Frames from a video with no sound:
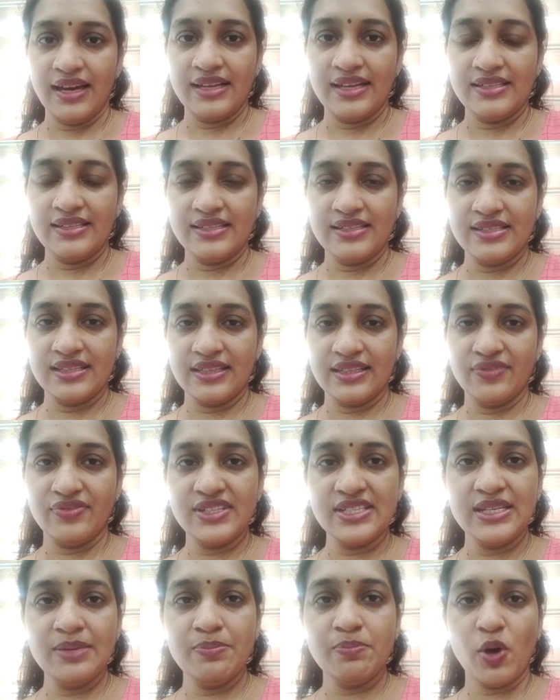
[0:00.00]
And the
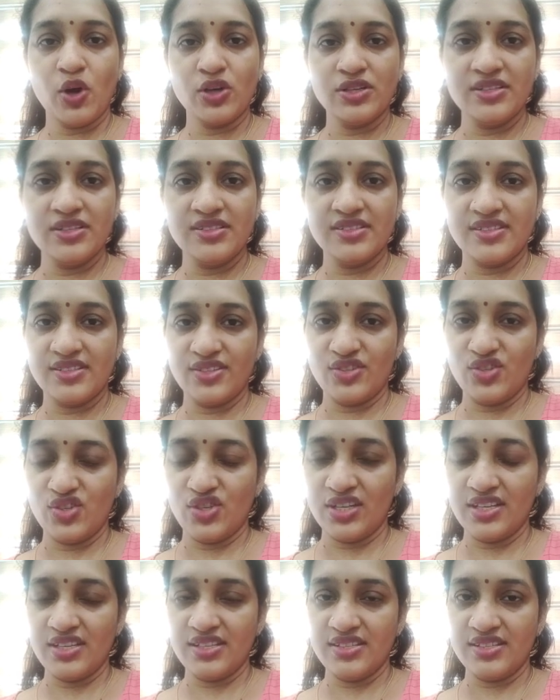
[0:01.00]
first important
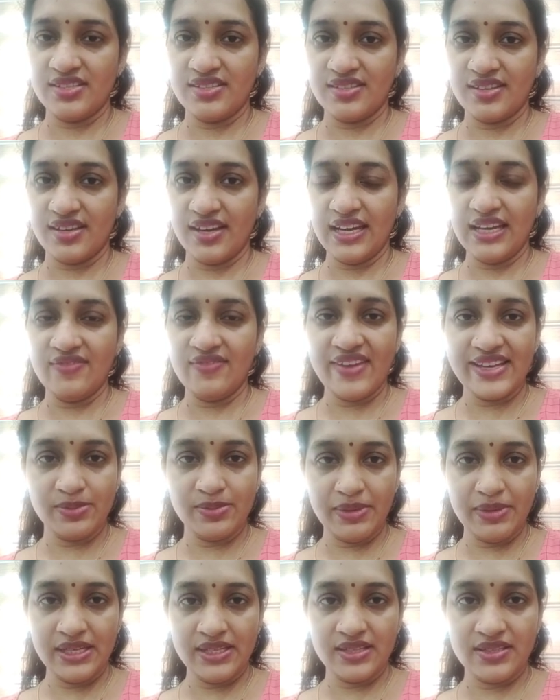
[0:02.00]
decision is
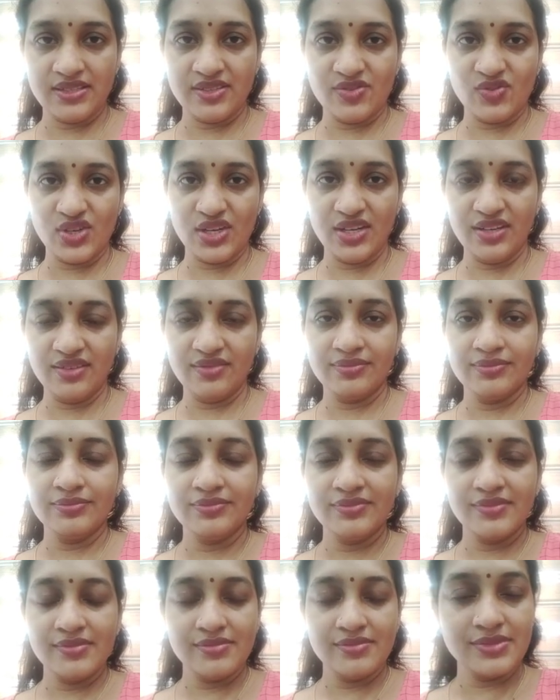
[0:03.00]
investment decision,
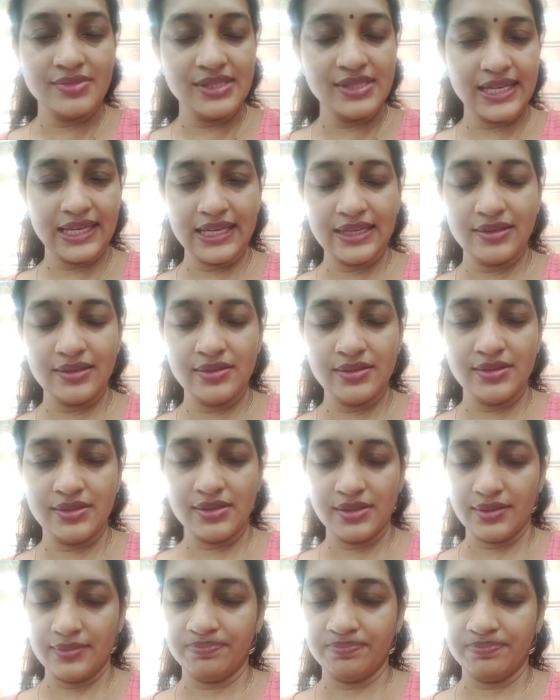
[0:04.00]
second is